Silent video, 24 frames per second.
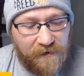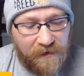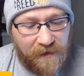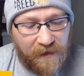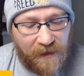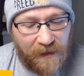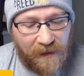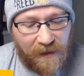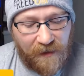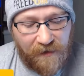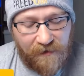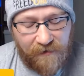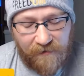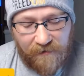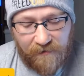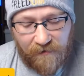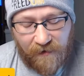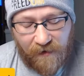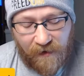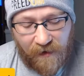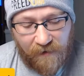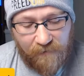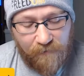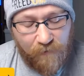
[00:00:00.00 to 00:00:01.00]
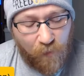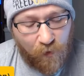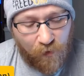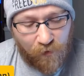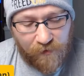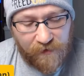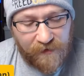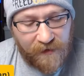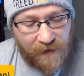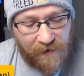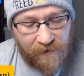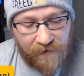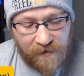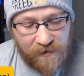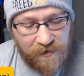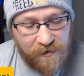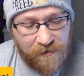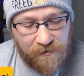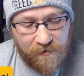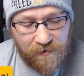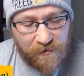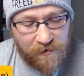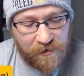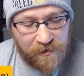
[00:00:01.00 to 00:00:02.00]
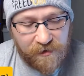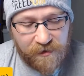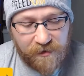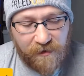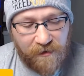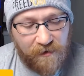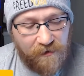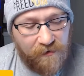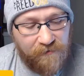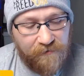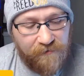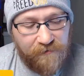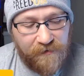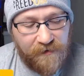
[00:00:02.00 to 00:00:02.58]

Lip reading: on Morton Downey Jr.'s show.